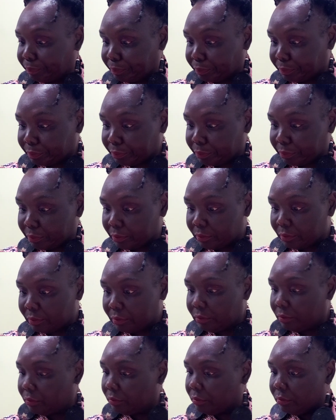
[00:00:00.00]

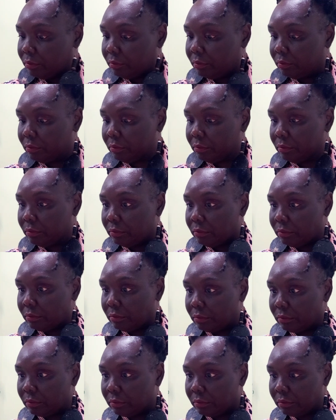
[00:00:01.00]

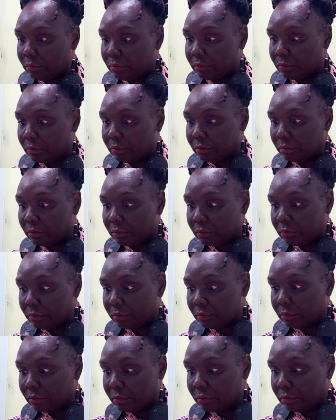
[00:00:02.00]

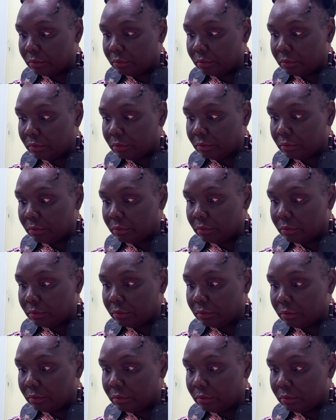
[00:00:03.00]

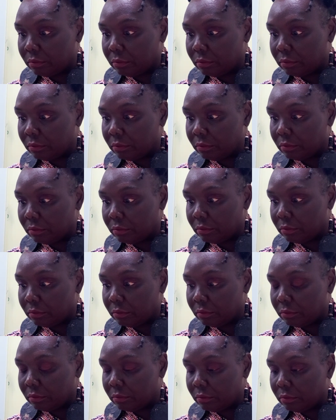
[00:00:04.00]

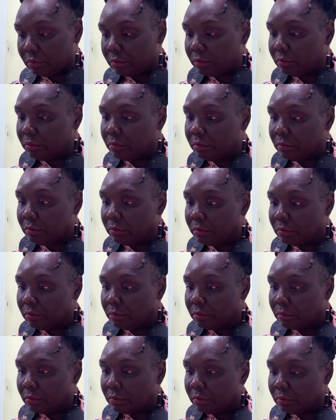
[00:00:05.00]

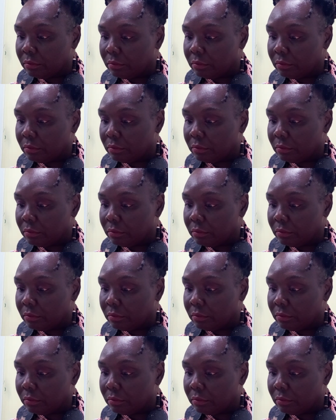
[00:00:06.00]
[no speech]